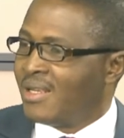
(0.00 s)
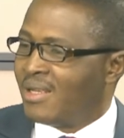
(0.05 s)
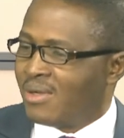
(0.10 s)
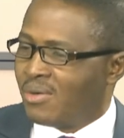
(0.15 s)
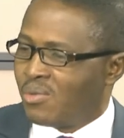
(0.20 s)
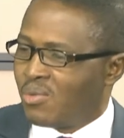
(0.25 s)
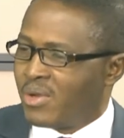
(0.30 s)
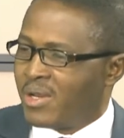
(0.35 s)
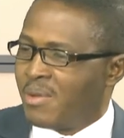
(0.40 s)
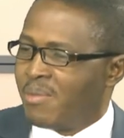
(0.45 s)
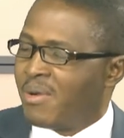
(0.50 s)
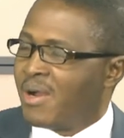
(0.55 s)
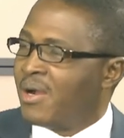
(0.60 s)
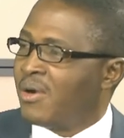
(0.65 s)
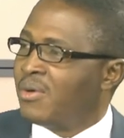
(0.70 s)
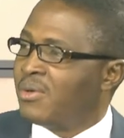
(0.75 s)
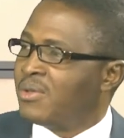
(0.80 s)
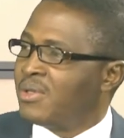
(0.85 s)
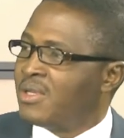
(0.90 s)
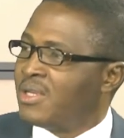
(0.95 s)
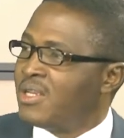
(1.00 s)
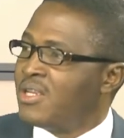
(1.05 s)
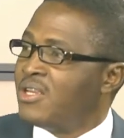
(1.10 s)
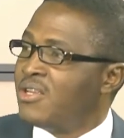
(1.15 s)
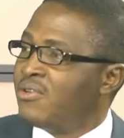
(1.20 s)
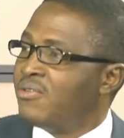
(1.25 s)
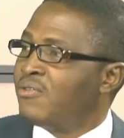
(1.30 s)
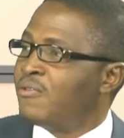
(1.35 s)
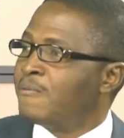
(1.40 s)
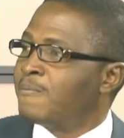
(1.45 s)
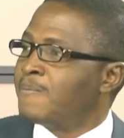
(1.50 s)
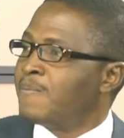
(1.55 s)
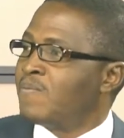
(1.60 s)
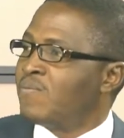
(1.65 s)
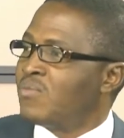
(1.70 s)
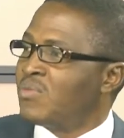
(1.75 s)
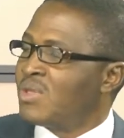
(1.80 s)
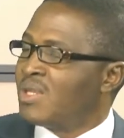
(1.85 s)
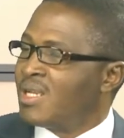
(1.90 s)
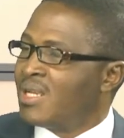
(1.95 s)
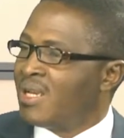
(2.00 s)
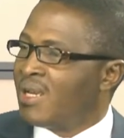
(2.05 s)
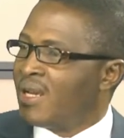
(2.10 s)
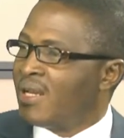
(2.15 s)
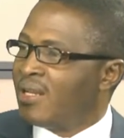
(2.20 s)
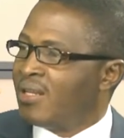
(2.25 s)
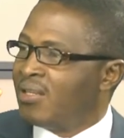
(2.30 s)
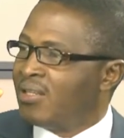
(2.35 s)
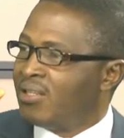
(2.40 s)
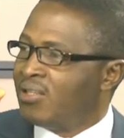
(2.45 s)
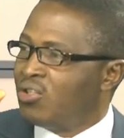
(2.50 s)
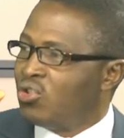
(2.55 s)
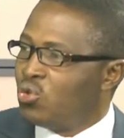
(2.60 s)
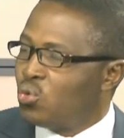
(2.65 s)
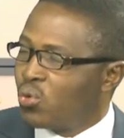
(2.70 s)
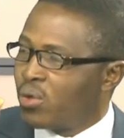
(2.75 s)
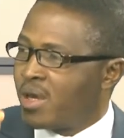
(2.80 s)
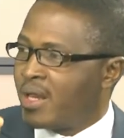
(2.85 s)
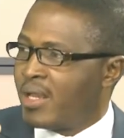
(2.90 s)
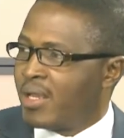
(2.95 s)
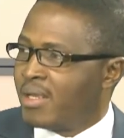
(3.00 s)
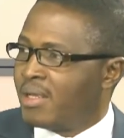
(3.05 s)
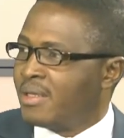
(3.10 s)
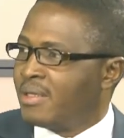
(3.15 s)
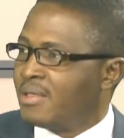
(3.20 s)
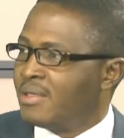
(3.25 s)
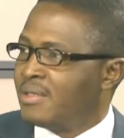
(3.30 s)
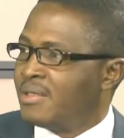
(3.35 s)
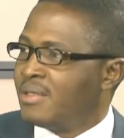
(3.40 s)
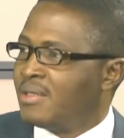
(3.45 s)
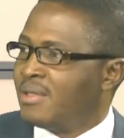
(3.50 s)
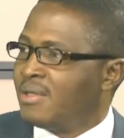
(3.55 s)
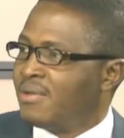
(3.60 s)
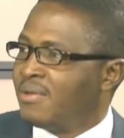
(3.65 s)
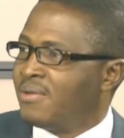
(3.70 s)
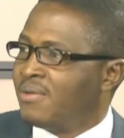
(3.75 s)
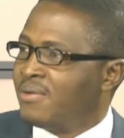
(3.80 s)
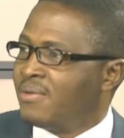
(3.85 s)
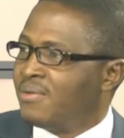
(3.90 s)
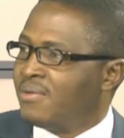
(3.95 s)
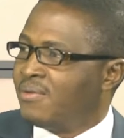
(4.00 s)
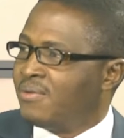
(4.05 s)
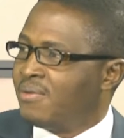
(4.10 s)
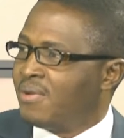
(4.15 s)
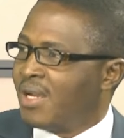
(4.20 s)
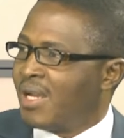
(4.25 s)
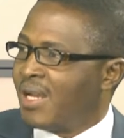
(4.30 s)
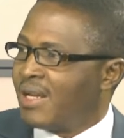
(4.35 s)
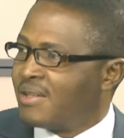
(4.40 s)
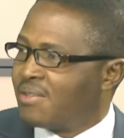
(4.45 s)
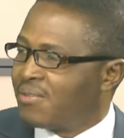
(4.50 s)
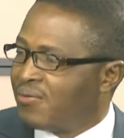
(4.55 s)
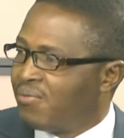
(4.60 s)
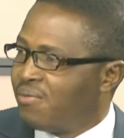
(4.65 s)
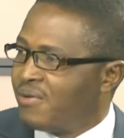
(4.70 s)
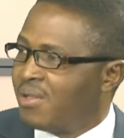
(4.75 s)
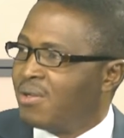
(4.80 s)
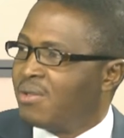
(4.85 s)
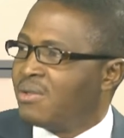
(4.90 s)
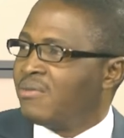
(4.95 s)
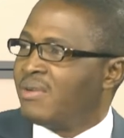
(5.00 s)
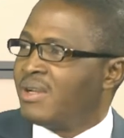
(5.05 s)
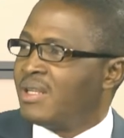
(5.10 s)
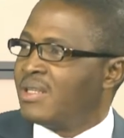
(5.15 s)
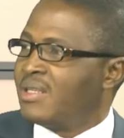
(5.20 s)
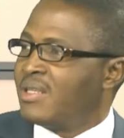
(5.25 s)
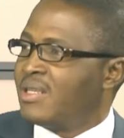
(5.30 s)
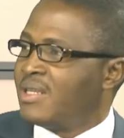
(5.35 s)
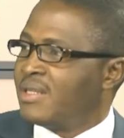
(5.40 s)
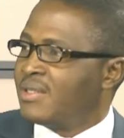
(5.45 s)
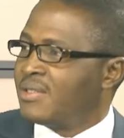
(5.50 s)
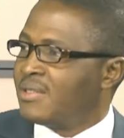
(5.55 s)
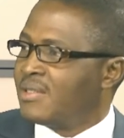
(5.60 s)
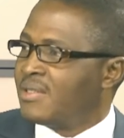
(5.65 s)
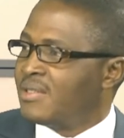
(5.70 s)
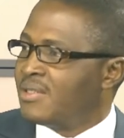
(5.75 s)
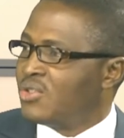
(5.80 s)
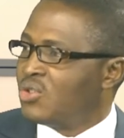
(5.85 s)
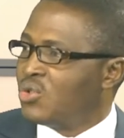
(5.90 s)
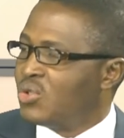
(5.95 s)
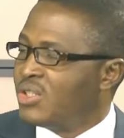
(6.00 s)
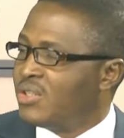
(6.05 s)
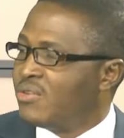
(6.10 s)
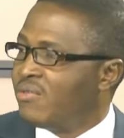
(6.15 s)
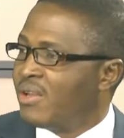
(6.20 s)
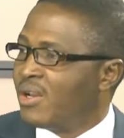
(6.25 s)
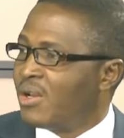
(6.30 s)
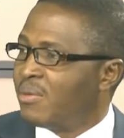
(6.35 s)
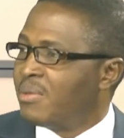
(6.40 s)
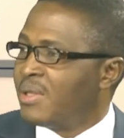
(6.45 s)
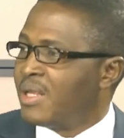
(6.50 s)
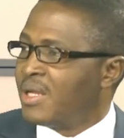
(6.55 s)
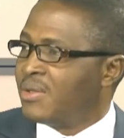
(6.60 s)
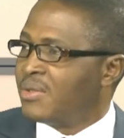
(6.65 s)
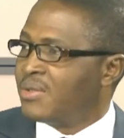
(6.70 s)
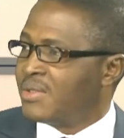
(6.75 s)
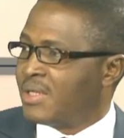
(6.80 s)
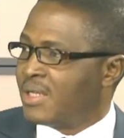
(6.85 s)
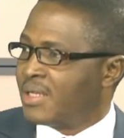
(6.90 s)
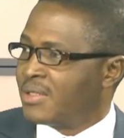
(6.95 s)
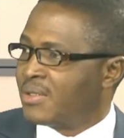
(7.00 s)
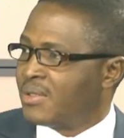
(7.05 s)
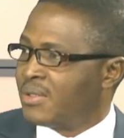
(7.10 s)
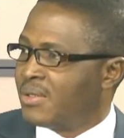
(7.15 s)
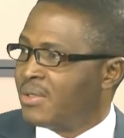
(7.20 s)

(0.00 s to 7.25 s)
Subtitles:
What about if the UK has failed over the years to develop their own sector?